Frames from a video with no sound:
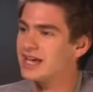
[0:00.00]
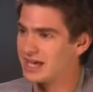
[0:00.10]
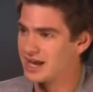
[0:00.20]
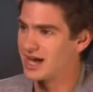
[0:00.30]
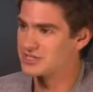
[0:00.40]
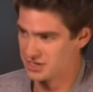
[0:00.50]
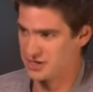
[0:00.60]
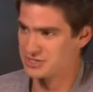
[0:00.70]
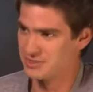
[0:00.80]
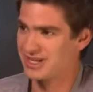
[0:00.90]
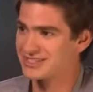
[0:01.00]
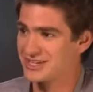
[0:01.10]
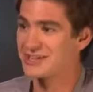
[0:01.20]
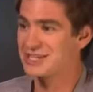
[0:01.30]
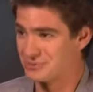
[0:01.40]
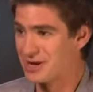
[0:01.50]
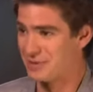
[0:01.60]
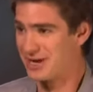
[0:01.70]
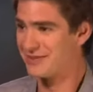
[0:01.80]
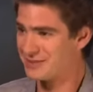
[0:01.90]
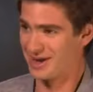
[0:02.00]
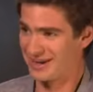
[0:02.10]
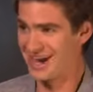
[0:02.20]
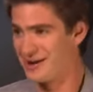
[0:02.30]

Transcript: and hide your husbands, because he's raping everybody